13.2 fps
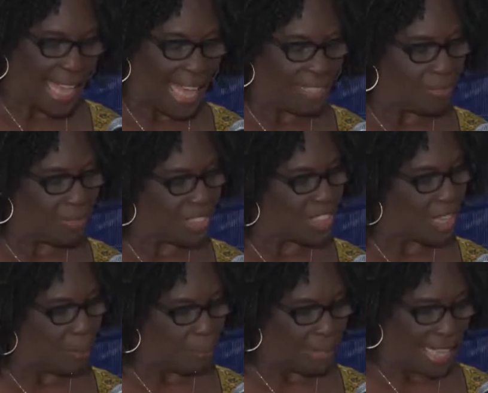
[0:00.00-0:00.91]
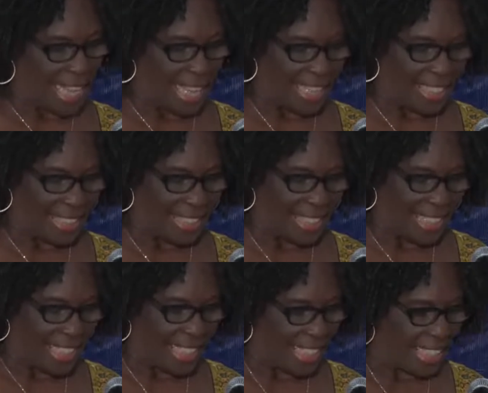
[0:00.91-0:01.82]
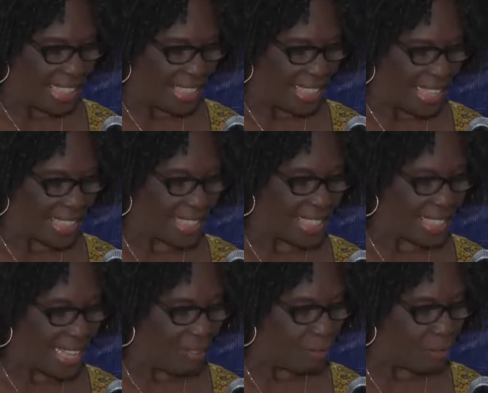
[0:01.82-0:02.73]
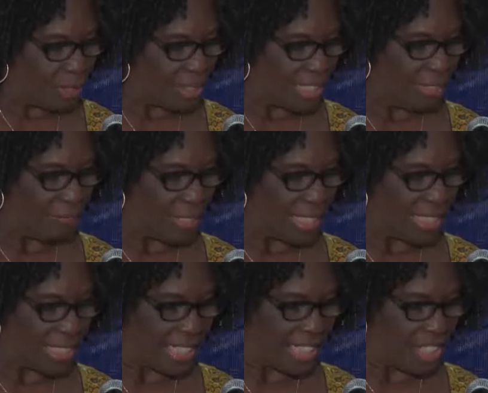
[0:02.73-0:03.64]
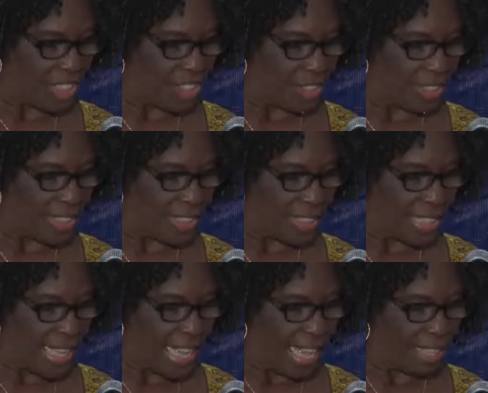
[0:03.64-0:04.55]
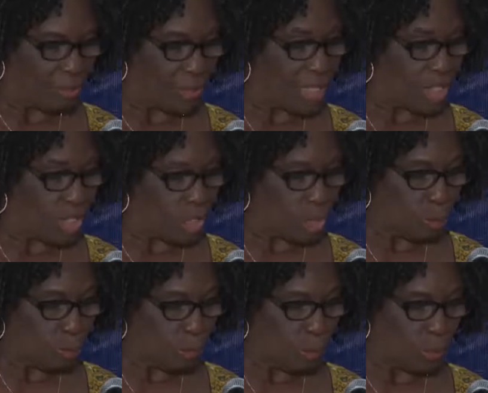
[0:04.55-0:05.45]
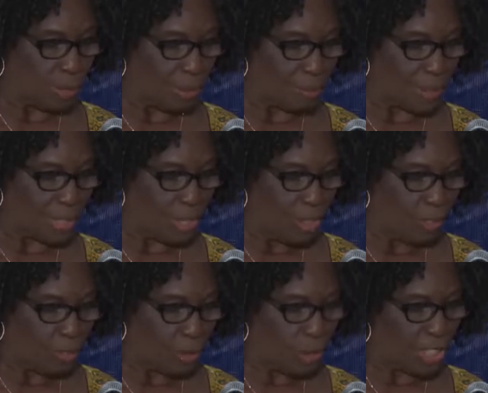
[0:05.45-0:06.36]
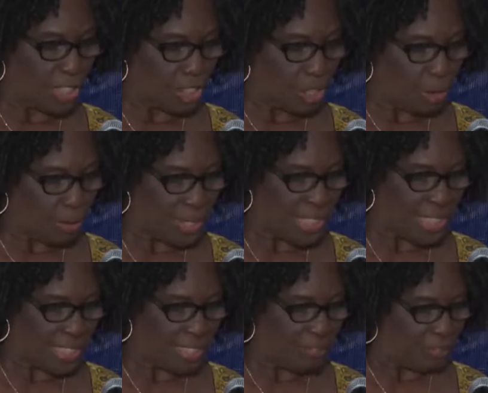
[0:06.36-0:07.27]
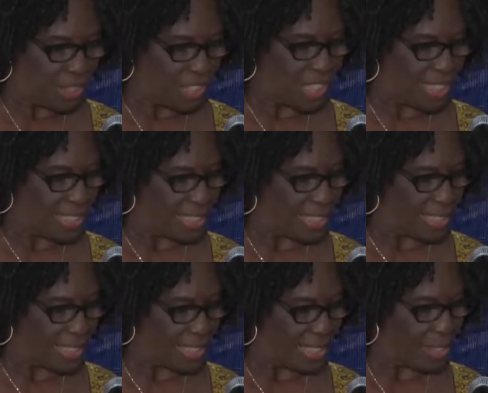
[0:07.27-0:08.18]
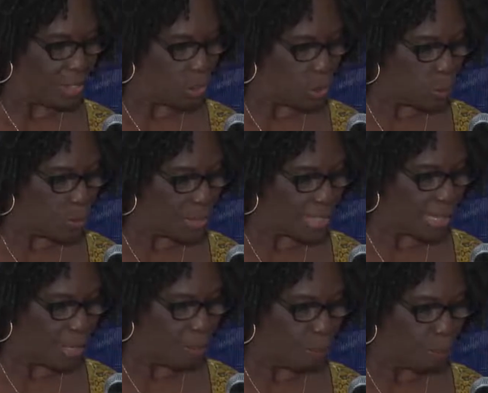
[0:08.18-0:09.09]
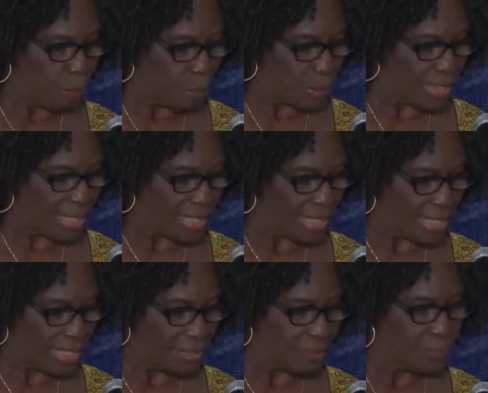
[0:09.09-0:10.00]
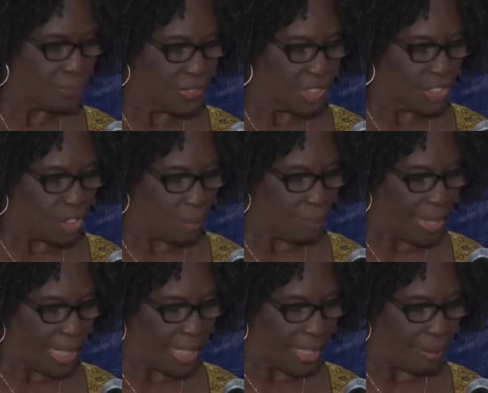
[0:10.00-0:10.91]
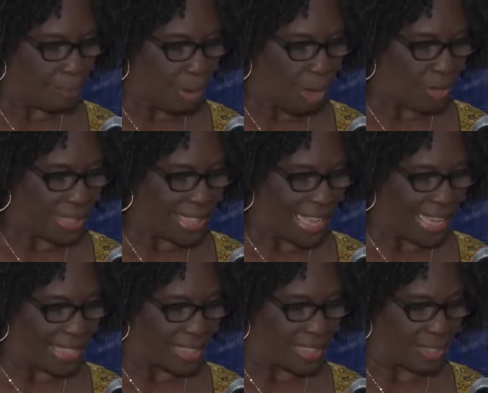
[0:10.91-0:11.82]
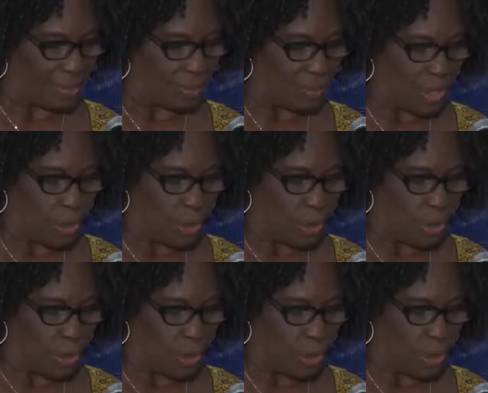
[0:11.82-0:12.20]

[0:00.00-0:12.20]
At the JBI, he led several investigations and research programs for increased efficiencies in using, processing Jamaican bauxites,